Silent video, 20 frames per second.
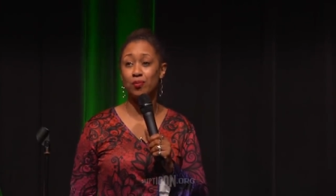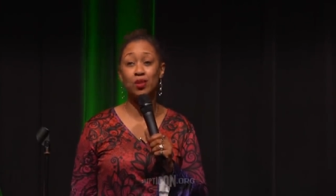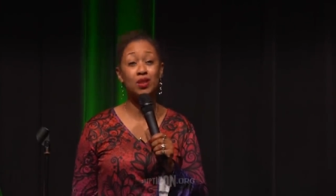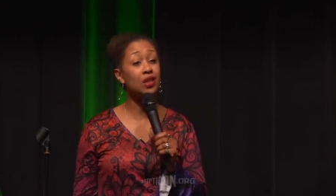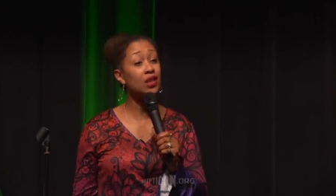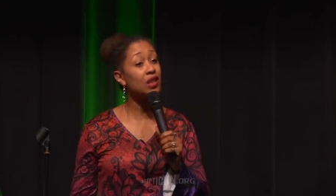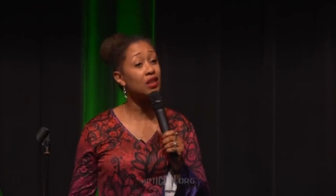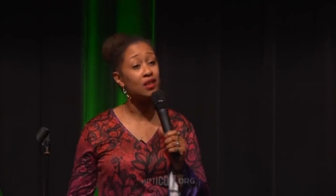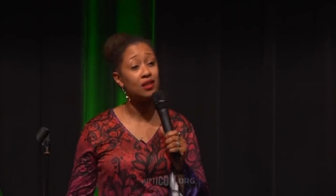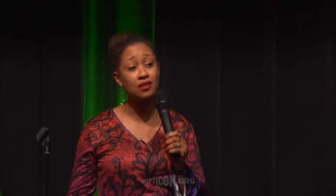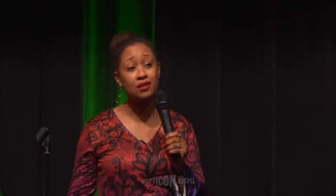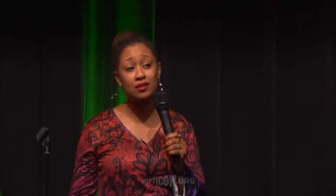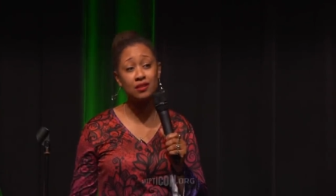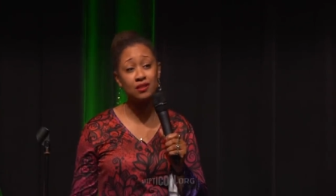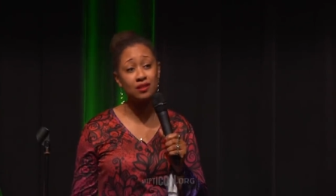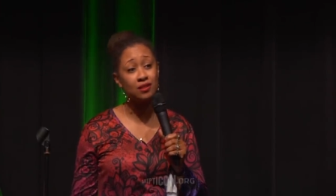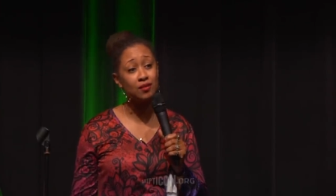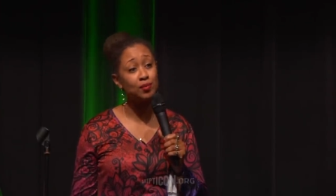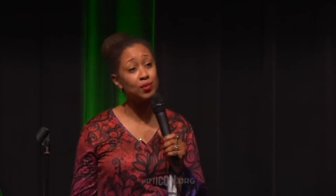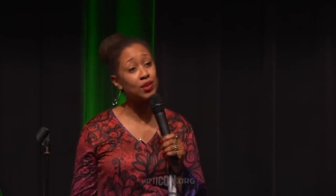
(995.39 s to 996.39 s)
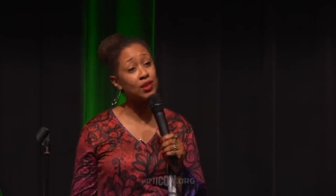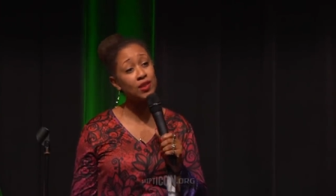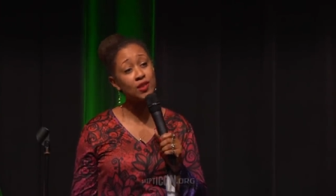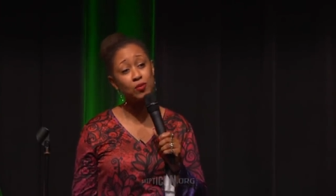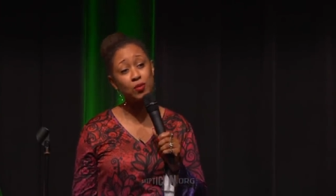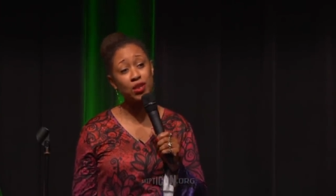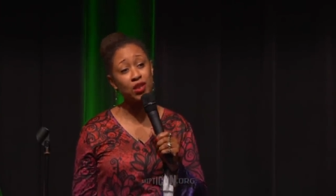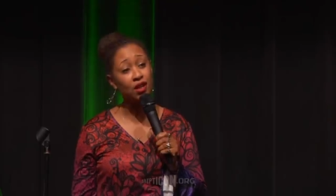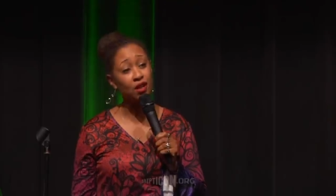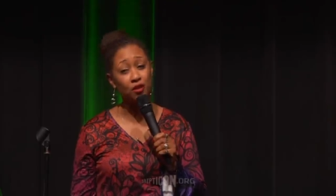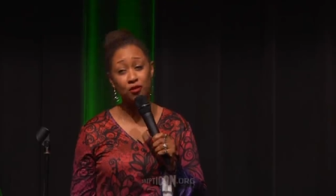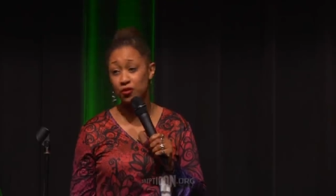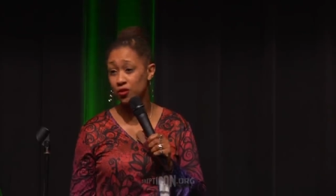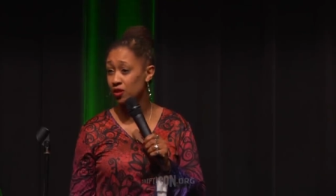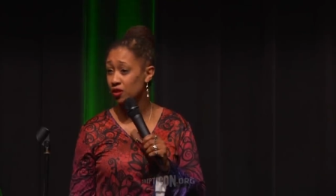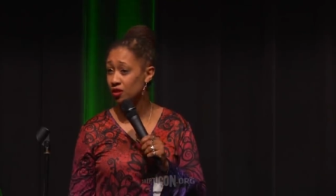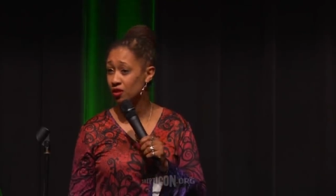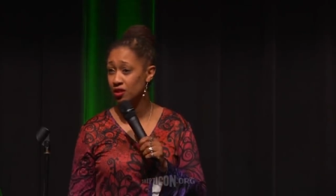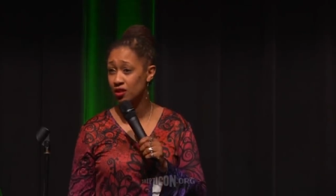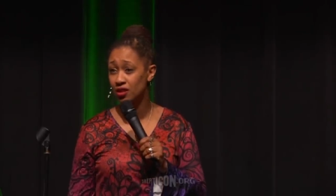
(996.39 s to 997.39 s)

please, please be careful.